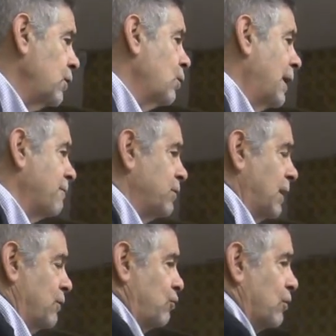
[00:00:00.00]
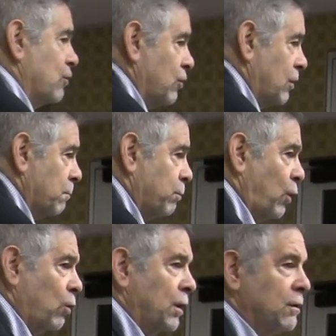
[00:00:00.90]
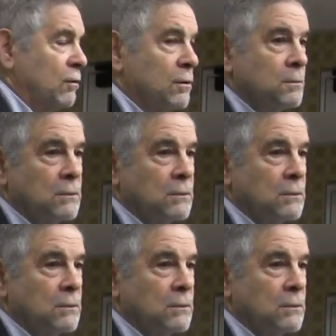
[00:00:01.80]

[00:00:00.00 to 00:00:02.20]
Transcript: You have tensions in Poland.